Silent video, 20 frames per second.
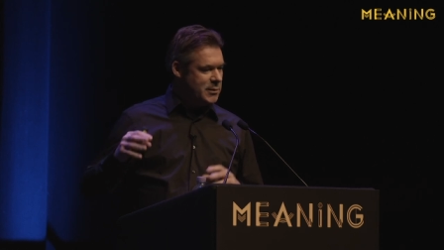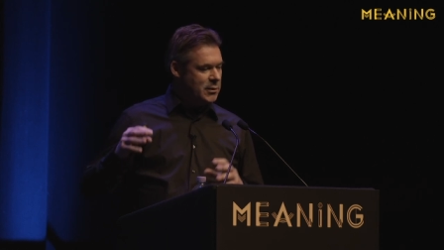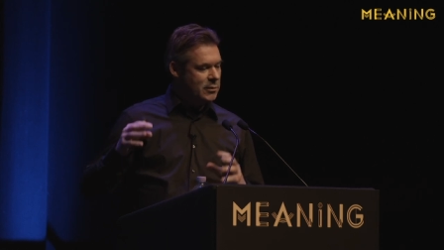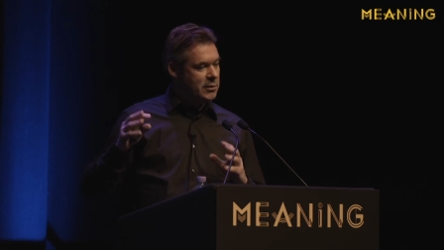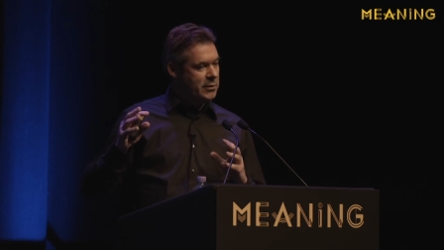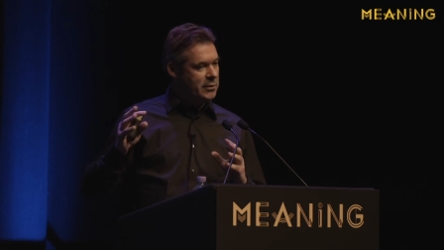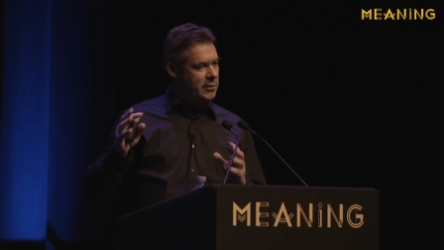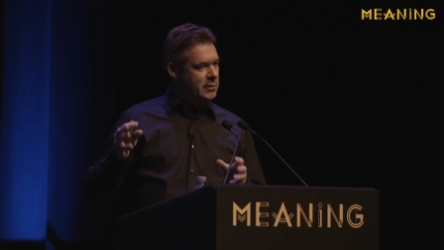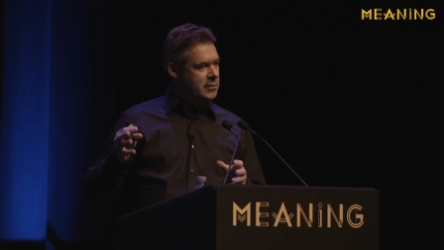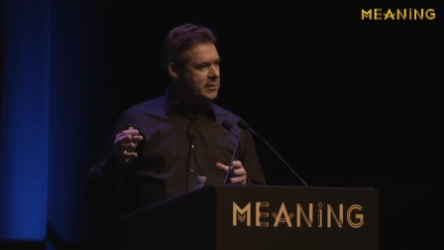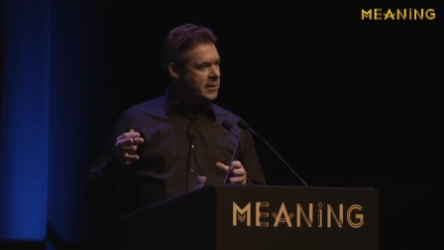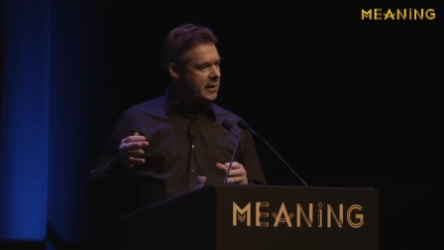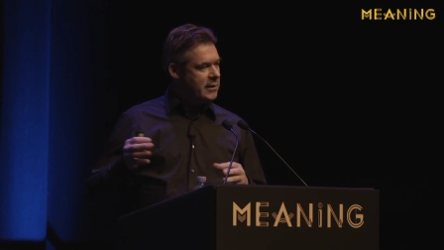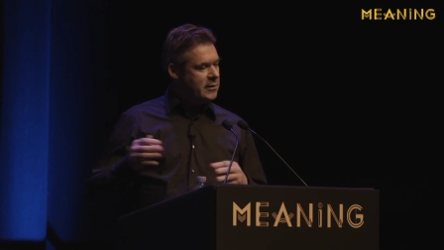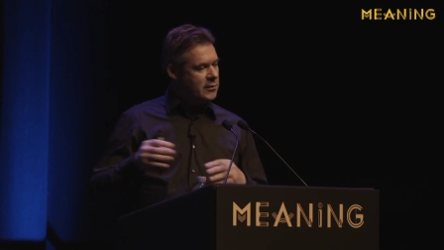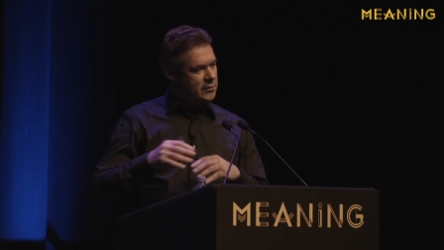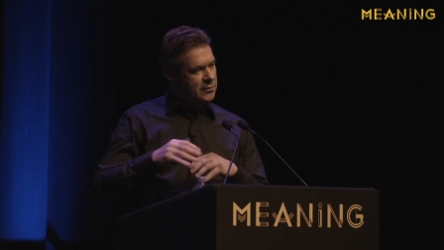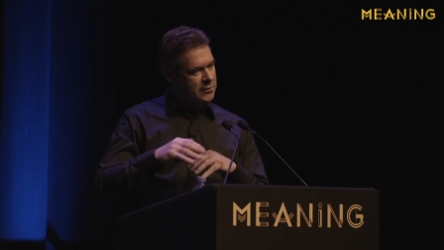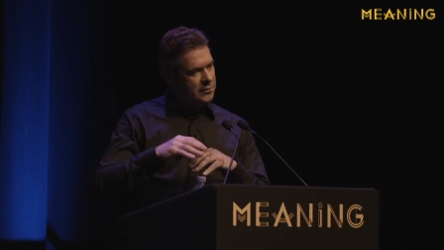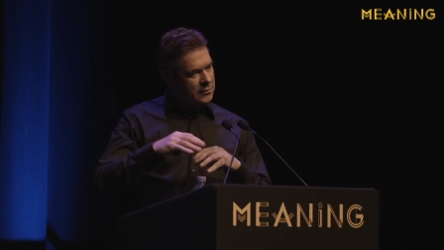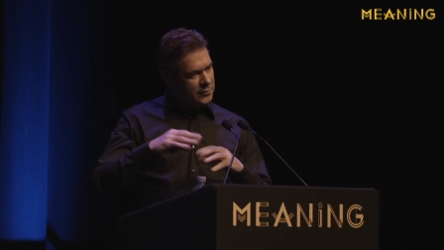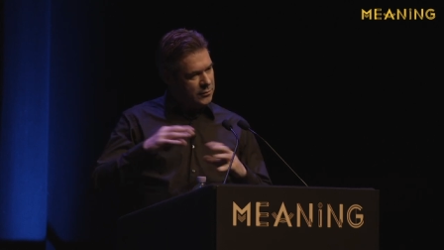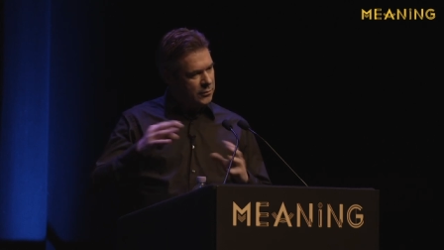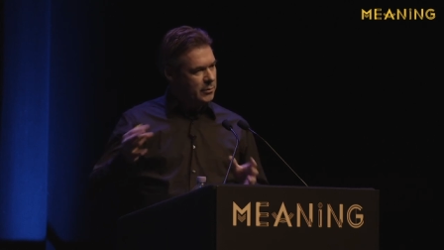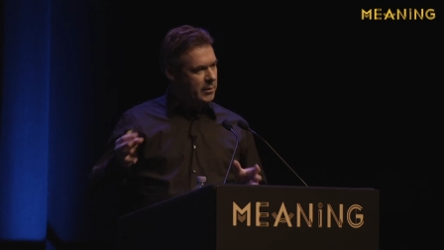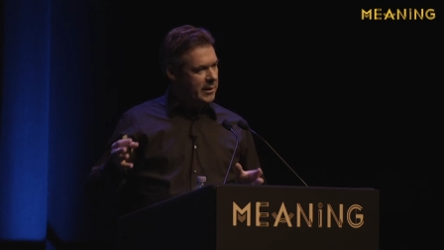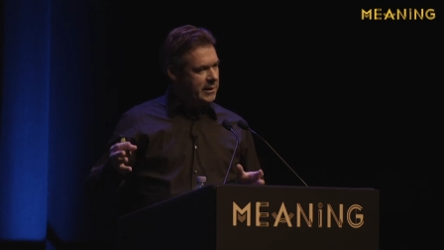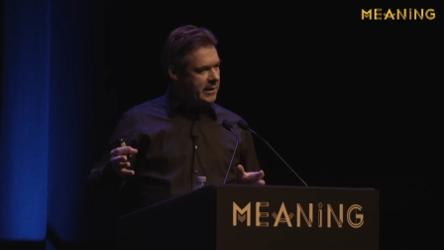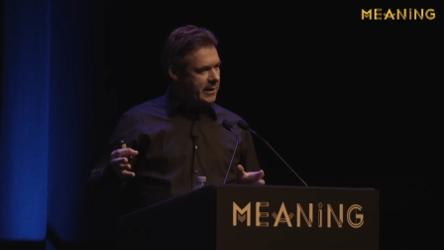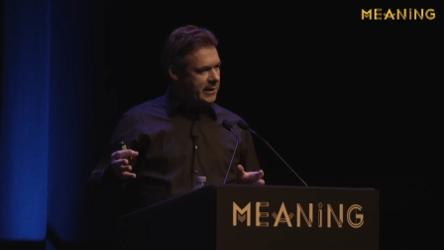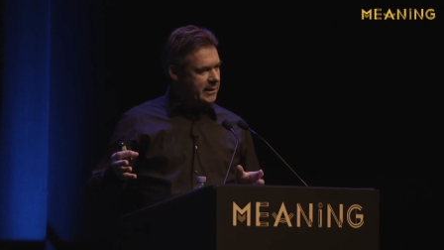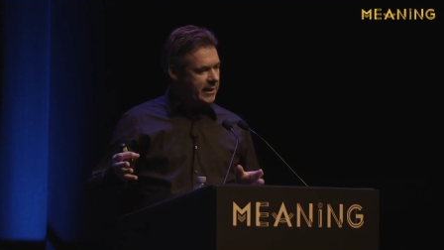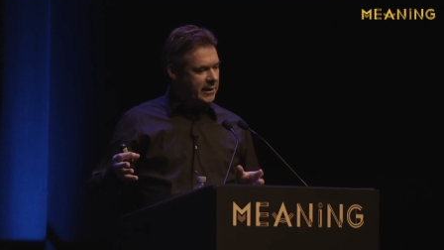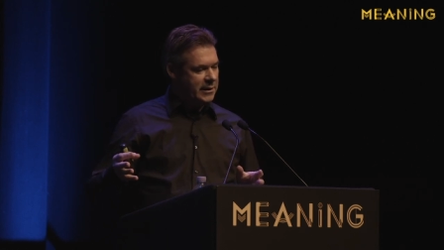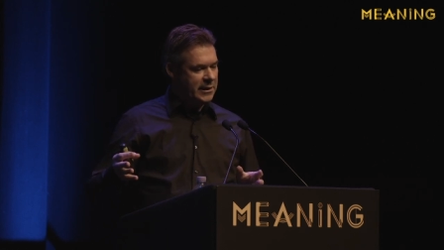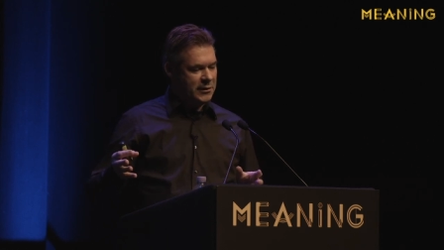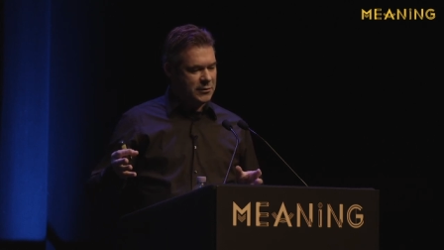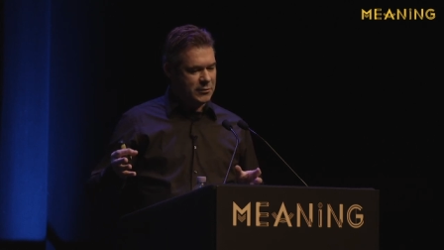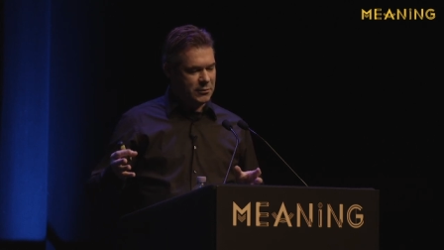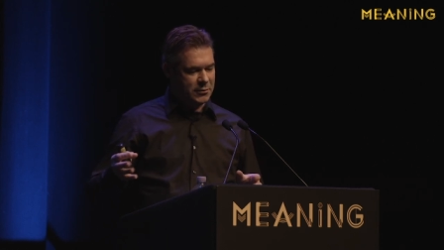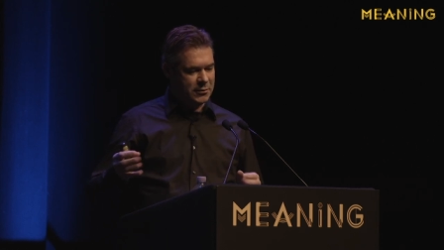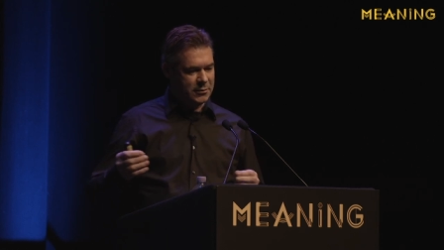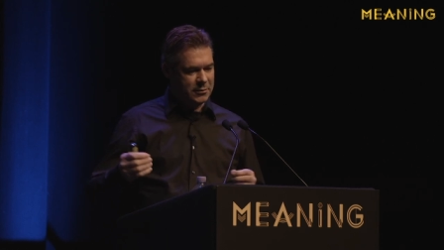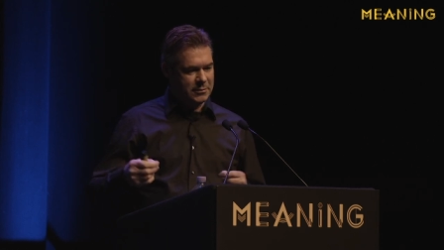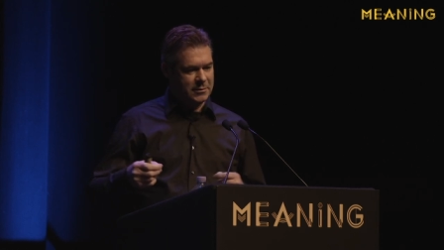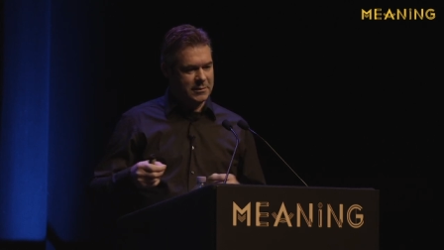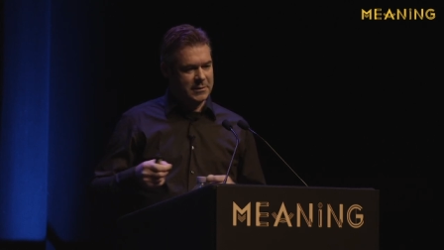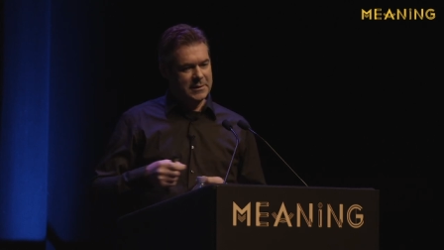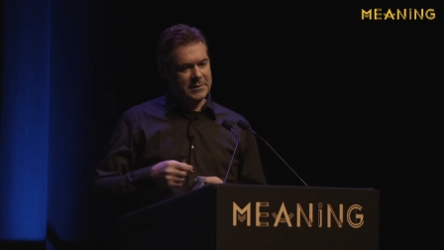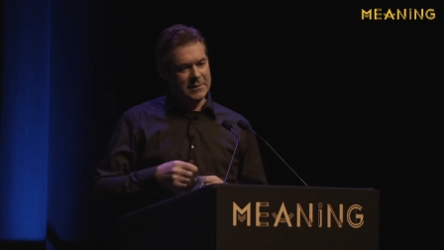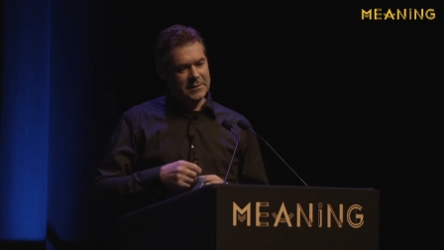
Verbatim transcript: so the nurse can just do what they think they should do.